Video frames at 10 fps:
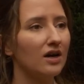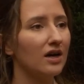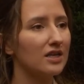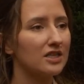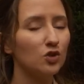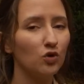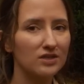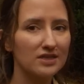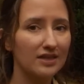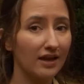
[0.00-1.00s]
It's
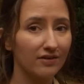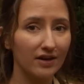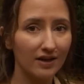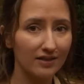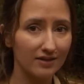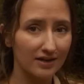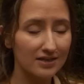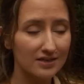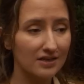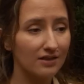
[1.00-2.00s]
not staring at
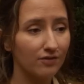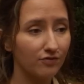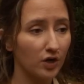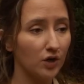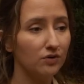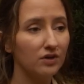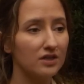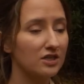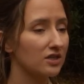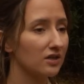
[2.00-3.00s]
the phone,
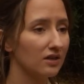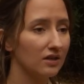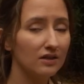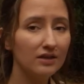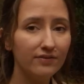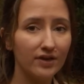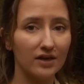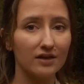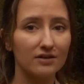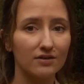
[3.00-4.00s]
it's leaving
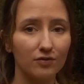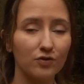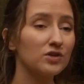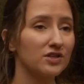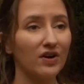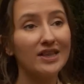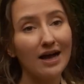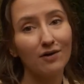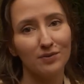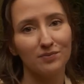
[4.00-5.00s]
it. Of course, right
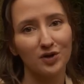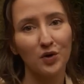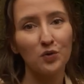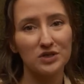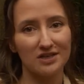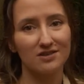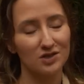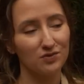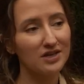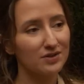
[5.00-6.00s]
now I'm recording,
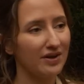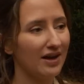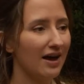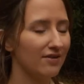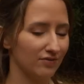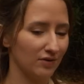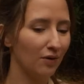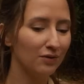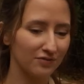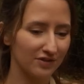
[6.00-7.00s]
so that's why I have
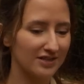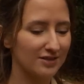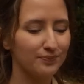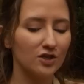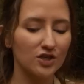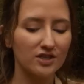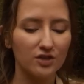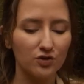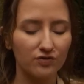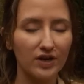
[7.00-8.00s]
all of this. Just
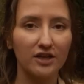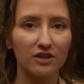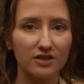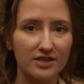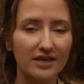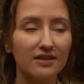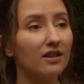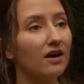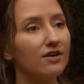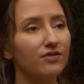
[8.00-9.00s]
in your regular daily
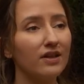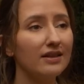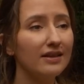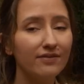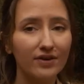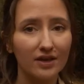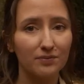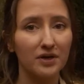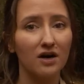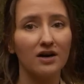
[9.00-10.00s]
life, leaving
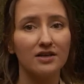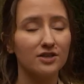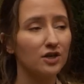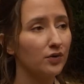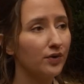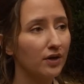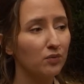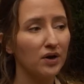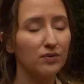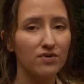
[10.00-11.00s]
it behind, going
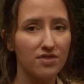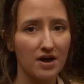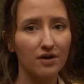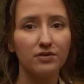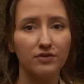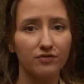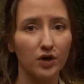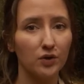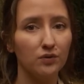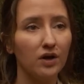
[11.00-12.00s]
away without the
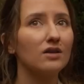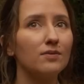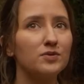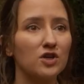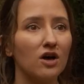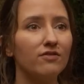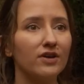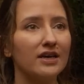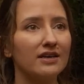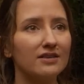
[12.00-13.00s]
phone,
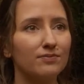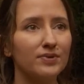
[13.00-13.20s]
observing and